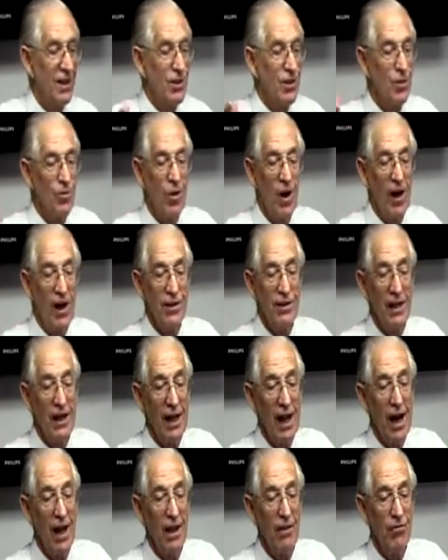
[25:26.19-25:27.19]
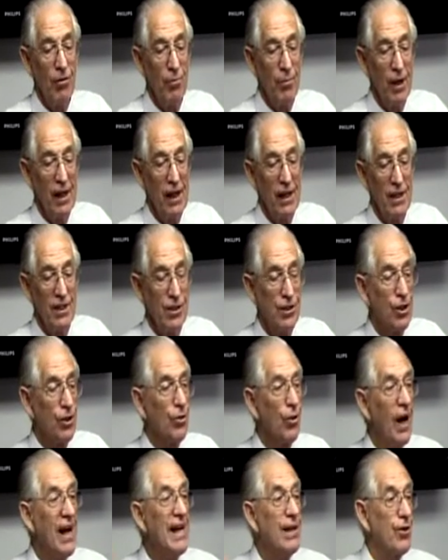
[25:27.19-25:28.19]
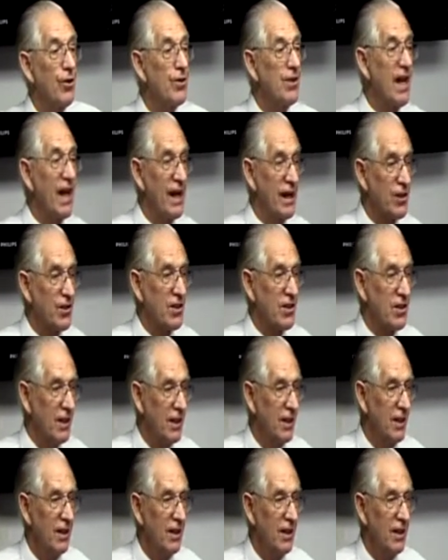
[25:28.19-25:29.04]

why I think unleavened bread is the greater test